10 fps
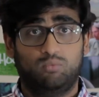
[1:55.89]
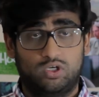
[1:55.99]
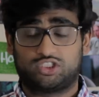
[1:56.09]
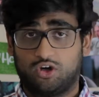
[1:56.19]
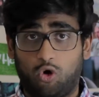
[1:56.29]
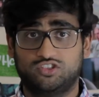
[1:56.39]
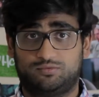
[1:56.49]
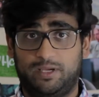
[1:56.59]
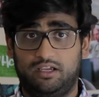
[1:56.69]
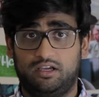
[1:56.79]
which
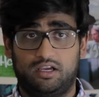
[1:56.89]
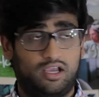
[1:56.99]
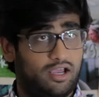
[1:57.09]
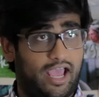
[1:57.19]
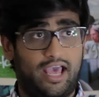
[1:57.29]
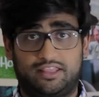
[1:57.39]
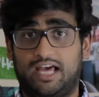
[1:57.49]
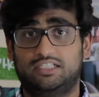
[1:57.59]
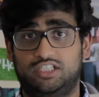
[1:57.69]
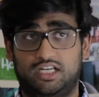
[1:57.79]
annoys me,
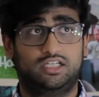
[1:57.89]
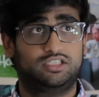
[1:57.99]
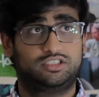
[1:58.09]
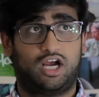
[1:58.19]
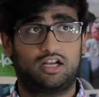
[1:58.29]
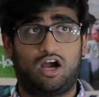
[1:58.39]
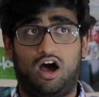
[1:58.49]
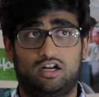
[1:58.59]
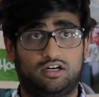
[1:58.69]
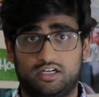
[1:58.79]
that J John
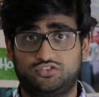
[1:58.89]
Connor